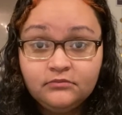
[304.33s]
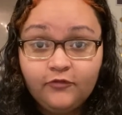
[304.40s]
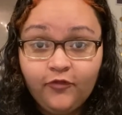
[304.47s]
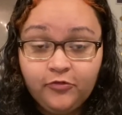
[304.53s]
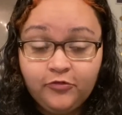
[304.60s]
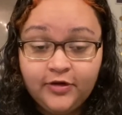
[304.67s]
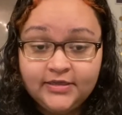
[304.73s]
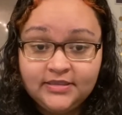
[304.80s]

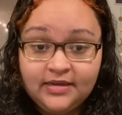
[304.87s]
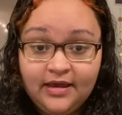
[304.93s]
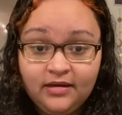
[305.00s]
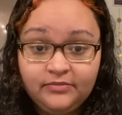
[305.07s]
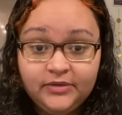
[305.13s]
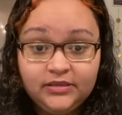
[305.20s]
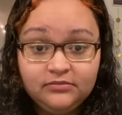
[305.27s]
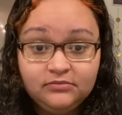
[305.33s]
from Grey's
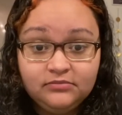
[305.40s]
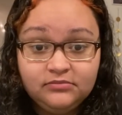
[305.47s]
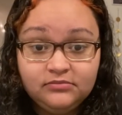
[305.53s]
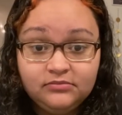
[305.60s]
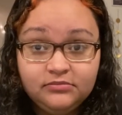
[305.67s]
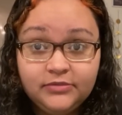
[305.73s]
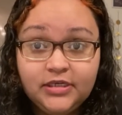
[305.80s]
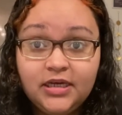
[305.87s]
Anatomy.
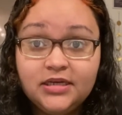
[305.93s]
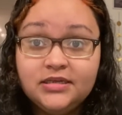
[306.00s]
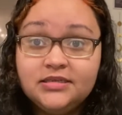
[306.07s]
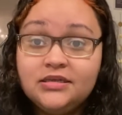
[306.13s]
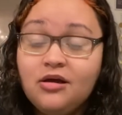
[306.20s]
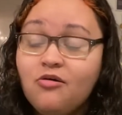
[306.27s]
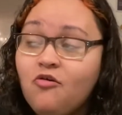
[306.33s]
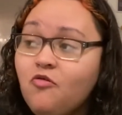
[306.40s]
Because,
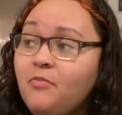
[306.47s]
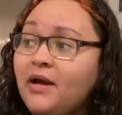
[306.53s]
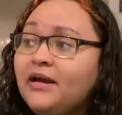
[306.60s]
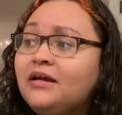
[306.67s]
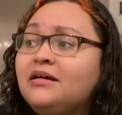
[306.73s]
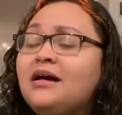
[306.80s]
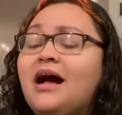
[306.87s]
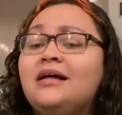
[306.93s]
oh my
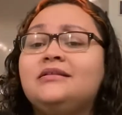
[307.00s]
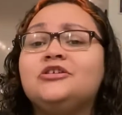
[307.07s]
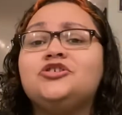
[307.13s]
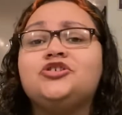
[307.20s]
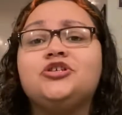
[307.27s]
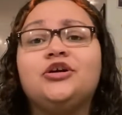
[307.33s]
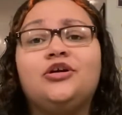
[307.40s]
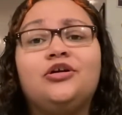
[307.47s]
God, this
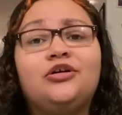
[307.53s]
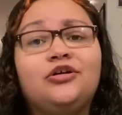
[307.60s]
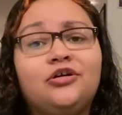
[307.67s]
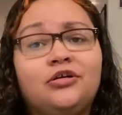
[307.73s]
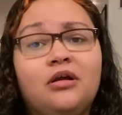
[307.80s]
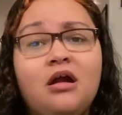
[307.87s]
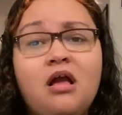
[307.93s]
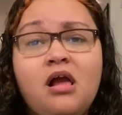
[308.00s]
shit
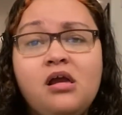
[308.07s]
hurt.